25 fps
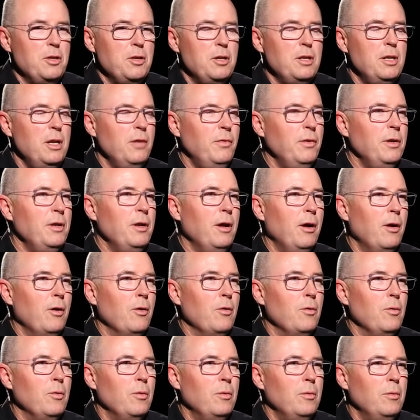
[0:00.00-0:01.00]
You never
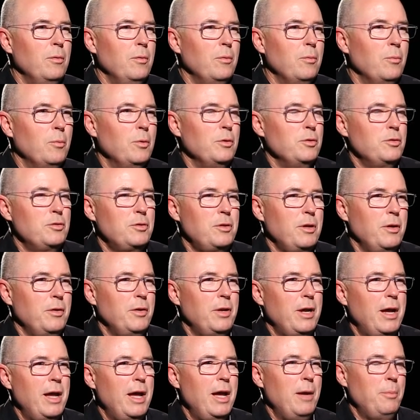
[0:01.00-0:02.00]
know what's
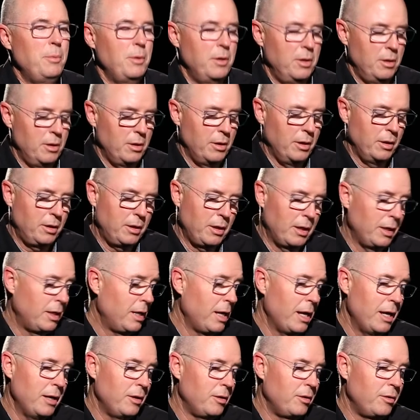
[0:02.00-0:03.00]
going to happen. I
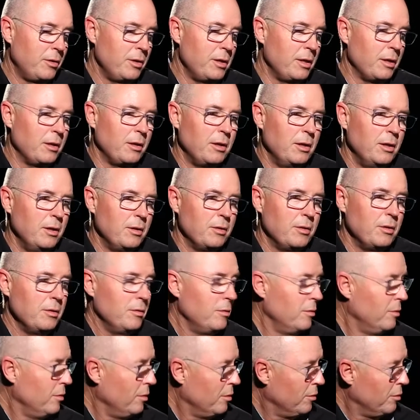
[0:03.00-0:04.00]
can't think
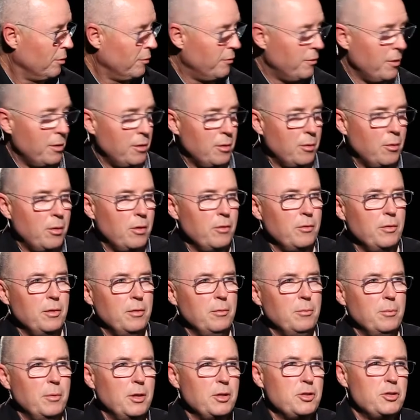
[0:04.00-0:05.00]
that the photo
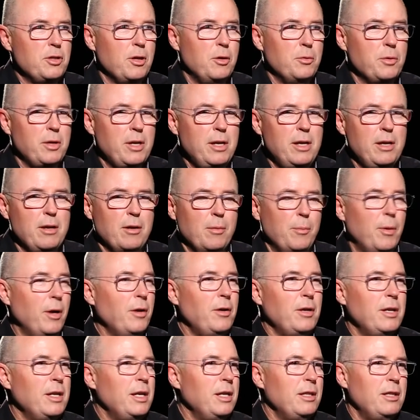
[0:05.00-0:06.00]
over my shoulder here, am
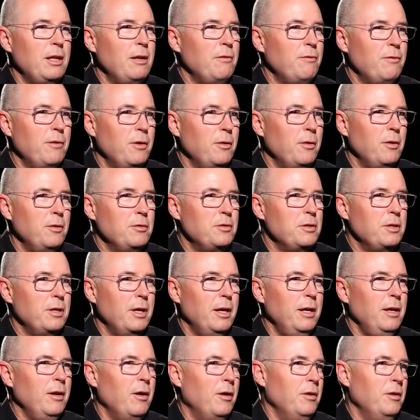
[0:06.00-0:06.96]
I going to get that photo today?